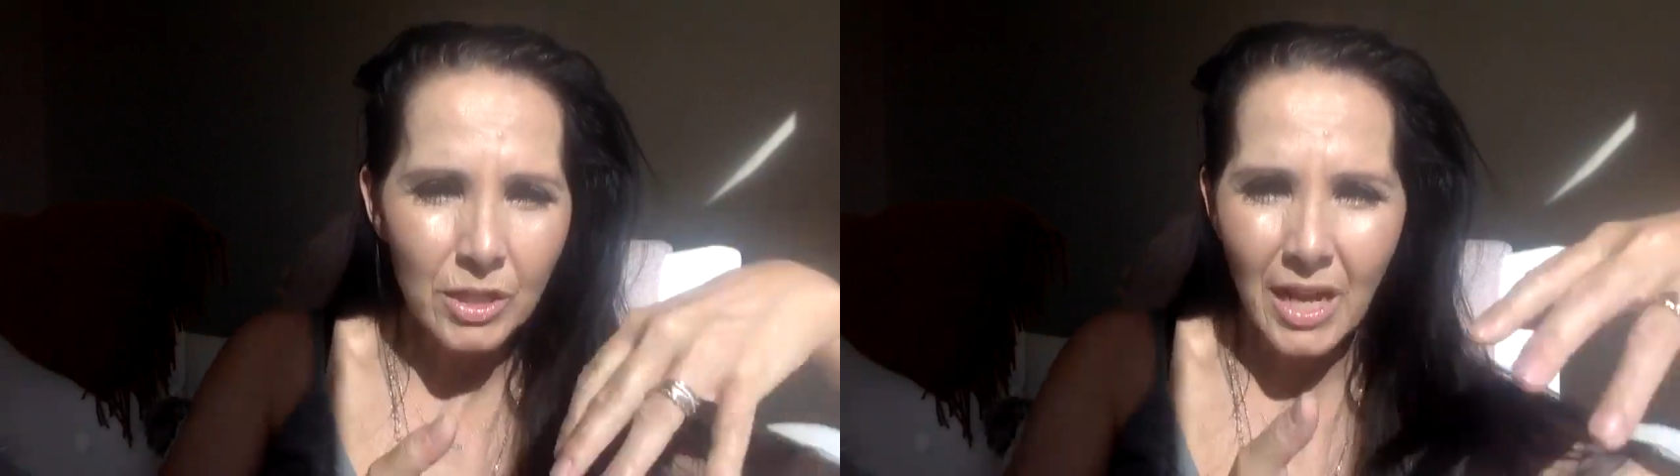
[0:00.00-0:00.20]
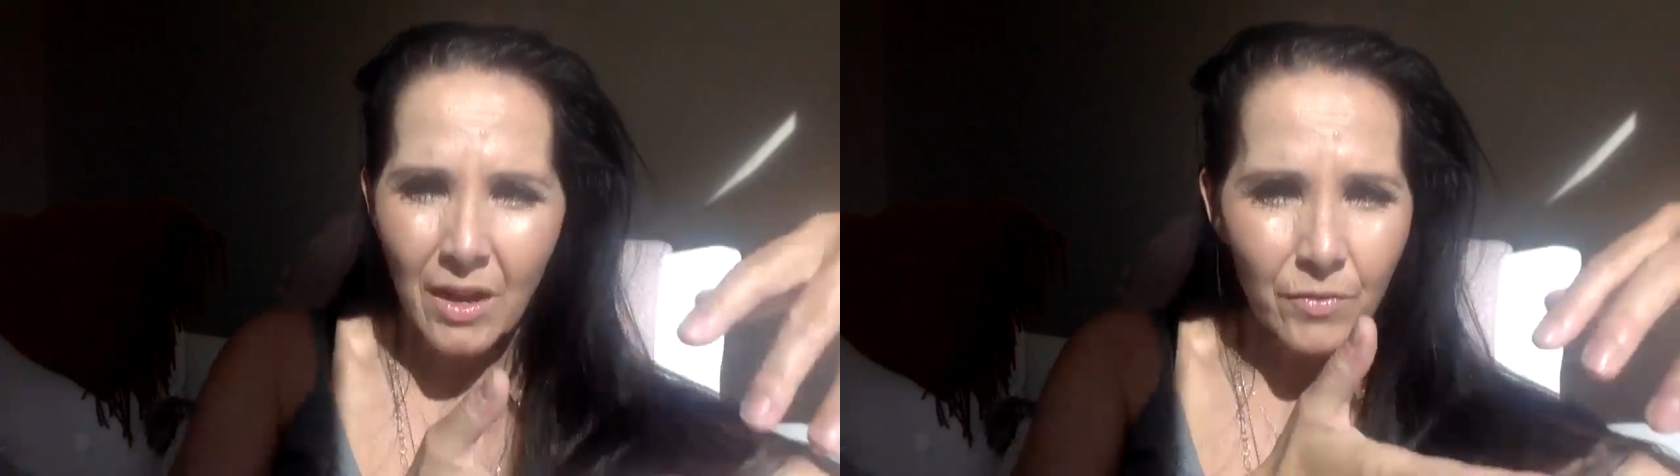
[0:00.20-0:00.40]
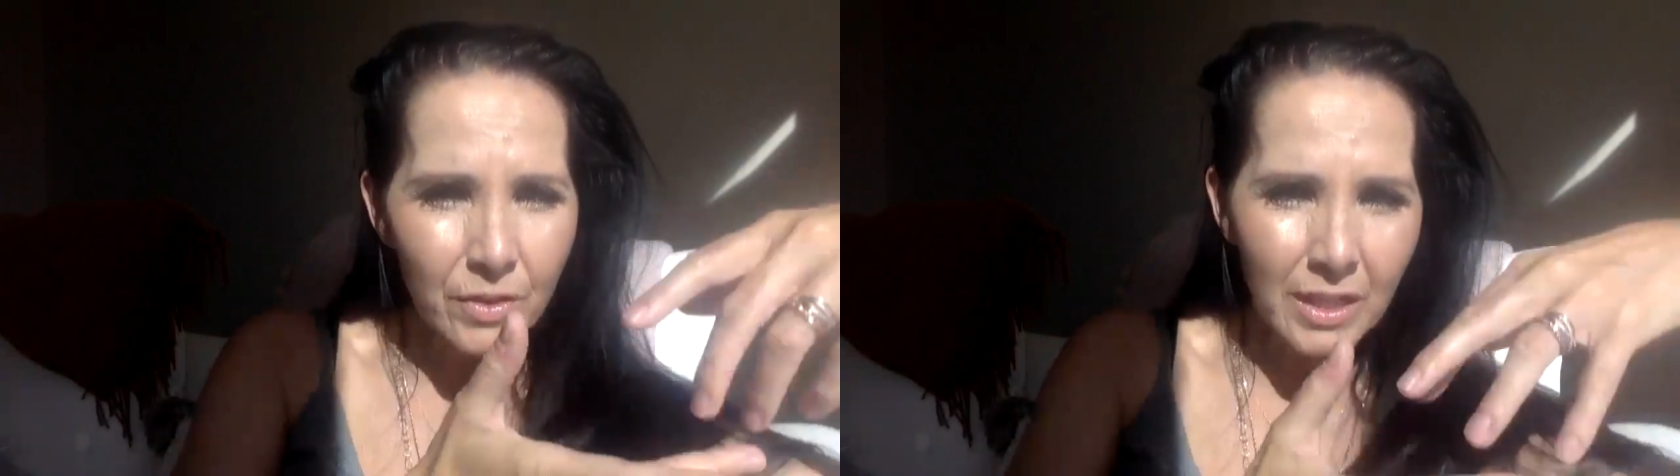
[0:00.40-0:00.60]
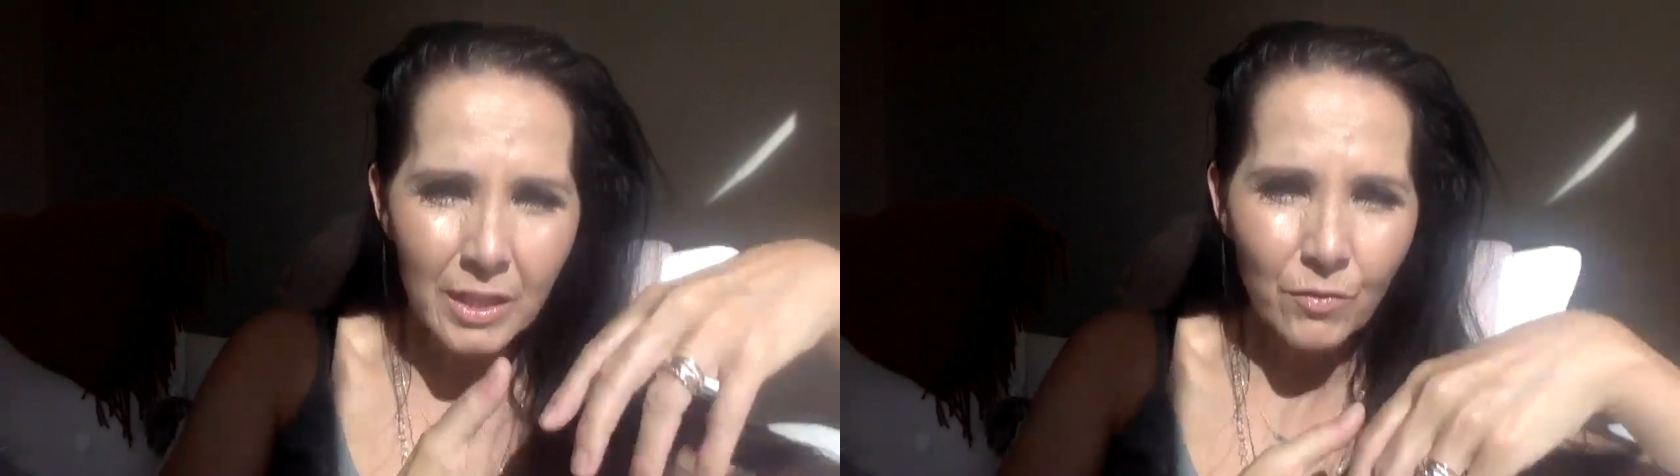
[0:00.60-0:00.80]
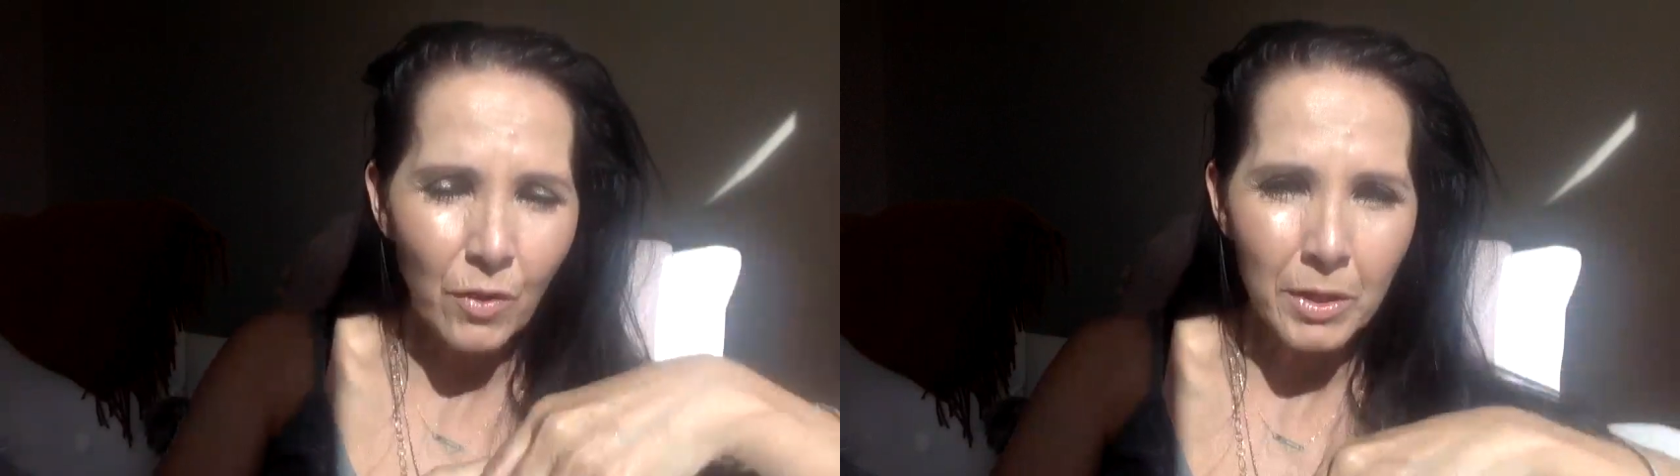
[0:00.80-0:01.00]
and everything
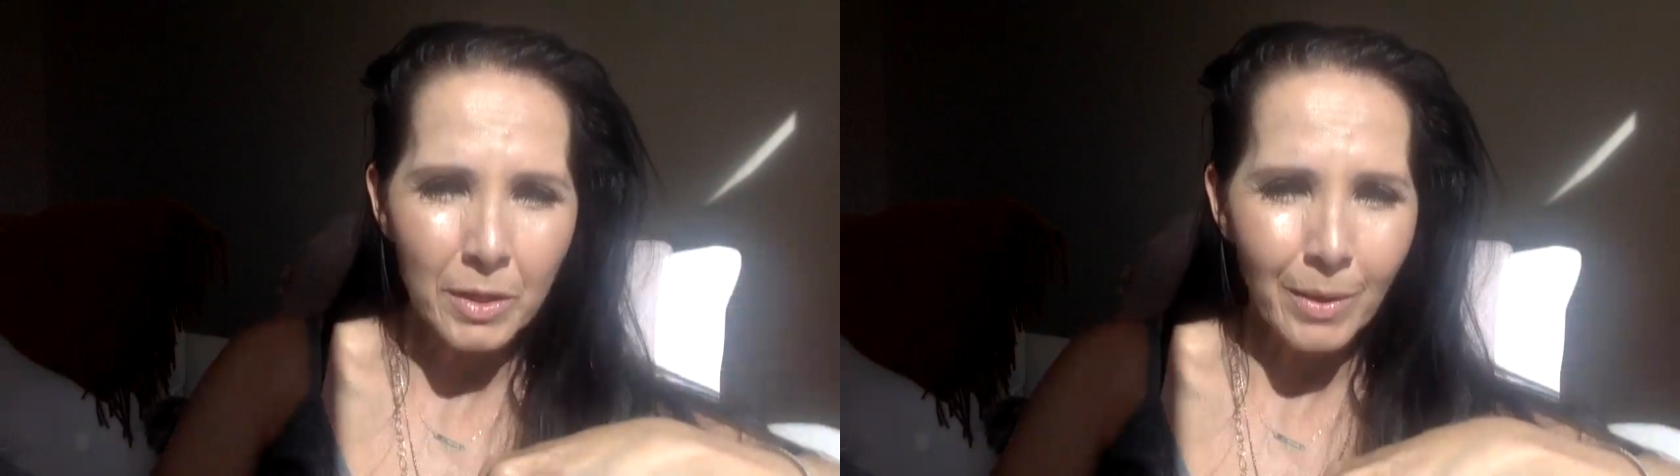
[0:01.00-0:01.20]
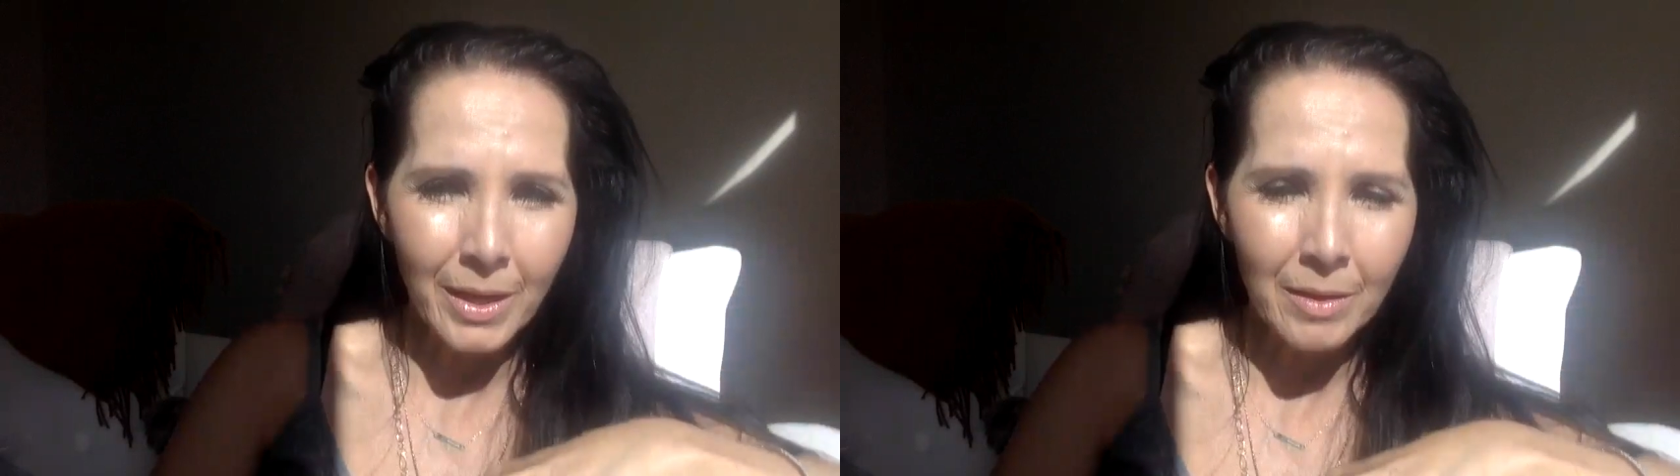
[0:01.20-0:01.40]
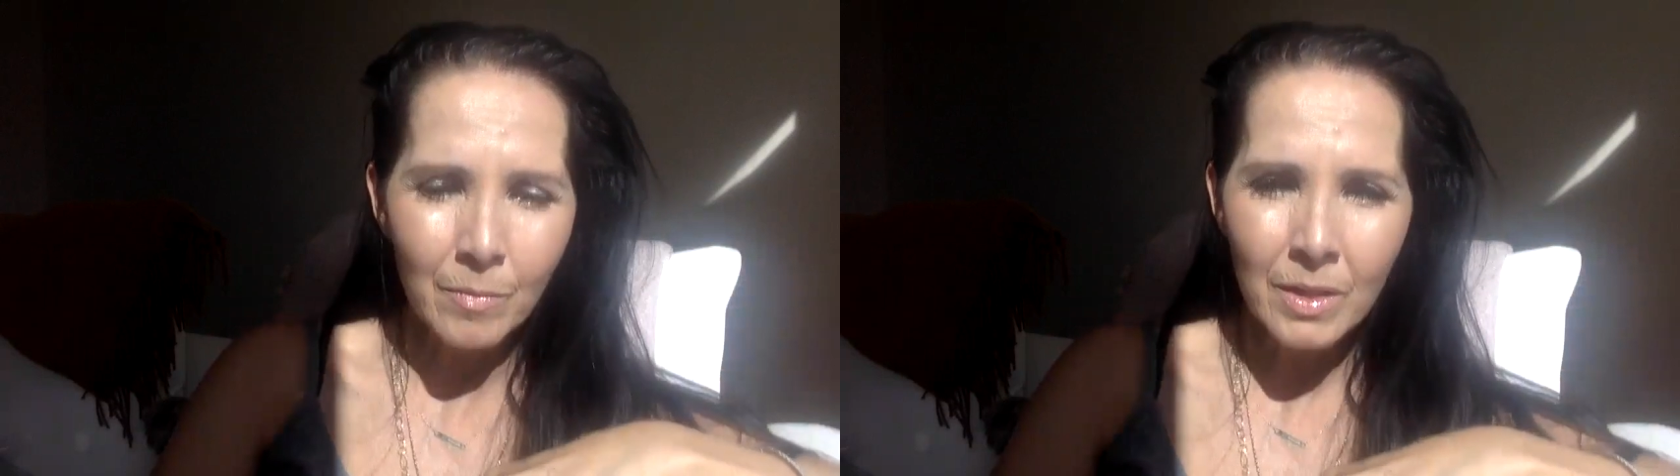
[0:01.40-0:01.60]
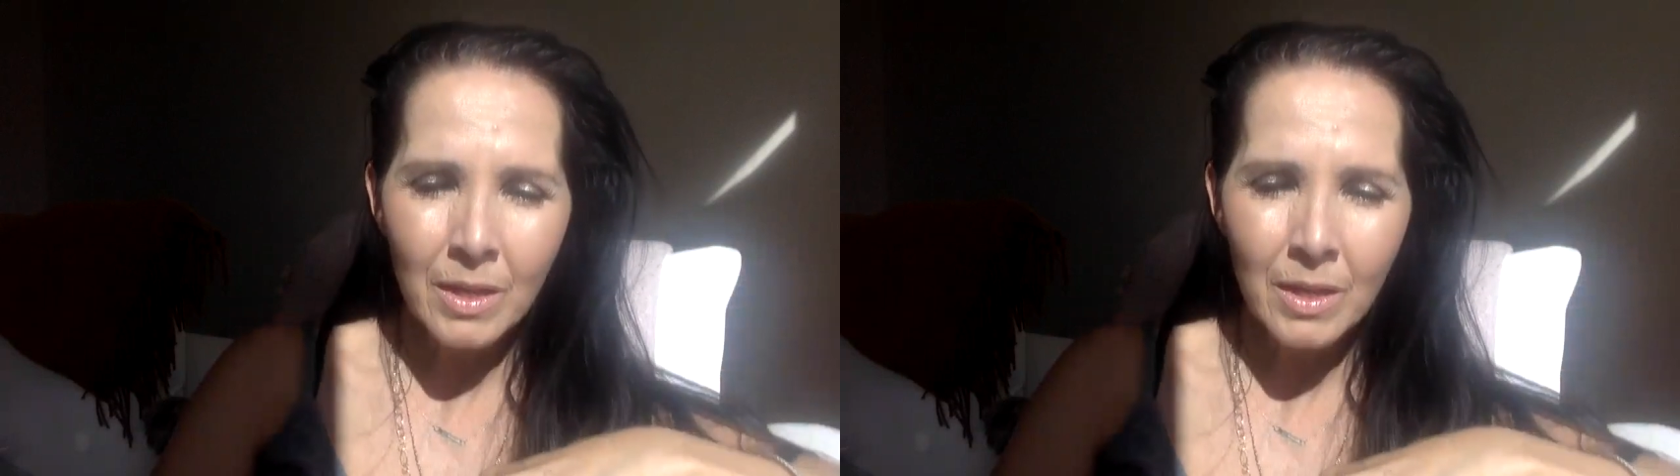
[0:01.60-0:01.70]
is falling away